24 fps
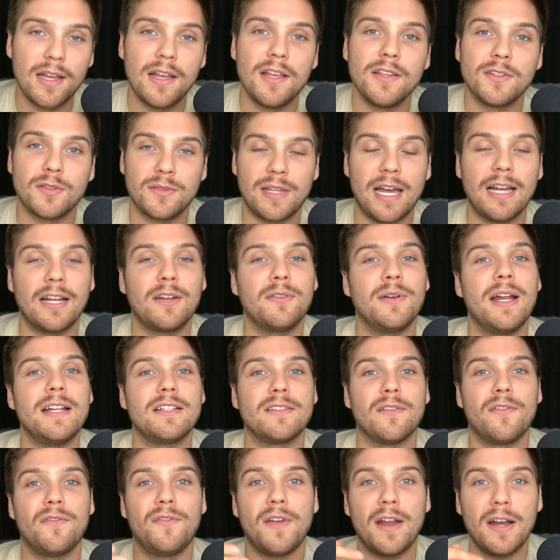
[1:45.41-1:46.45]
So that creates
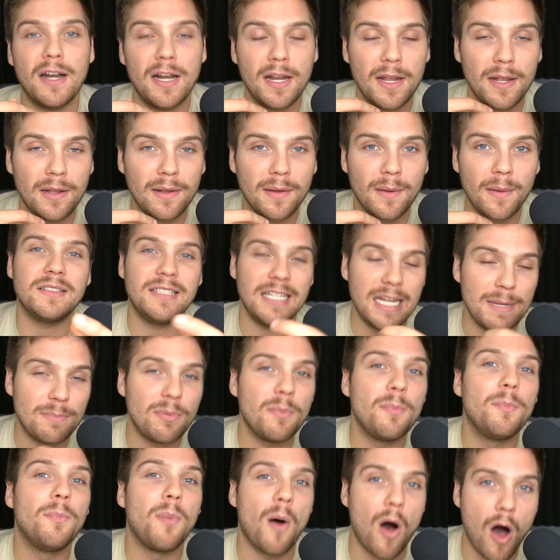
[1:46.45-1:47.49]
a very deep
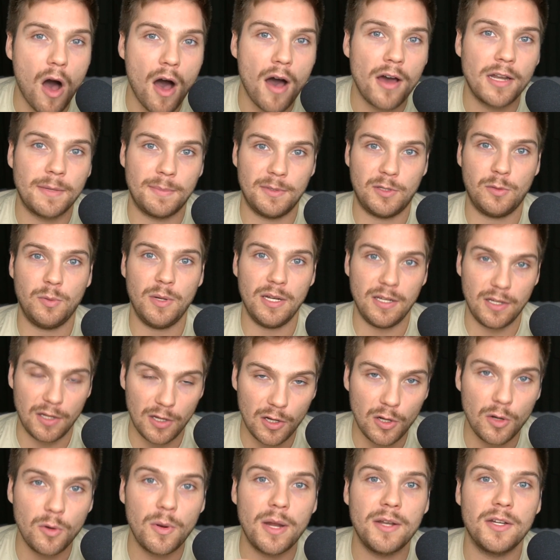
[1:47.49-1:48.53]
bond between
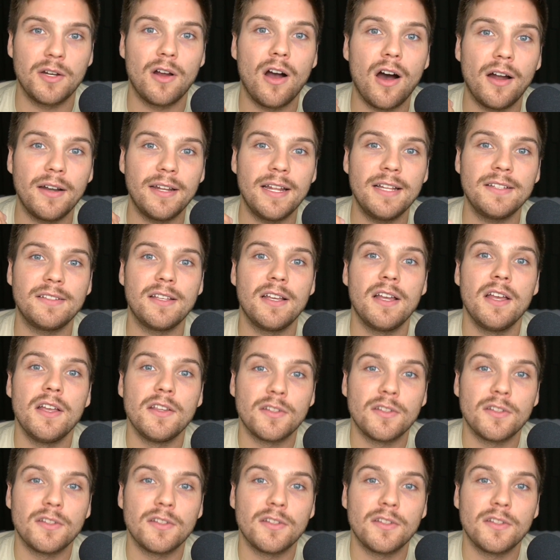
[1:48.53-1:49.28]
you and your audience.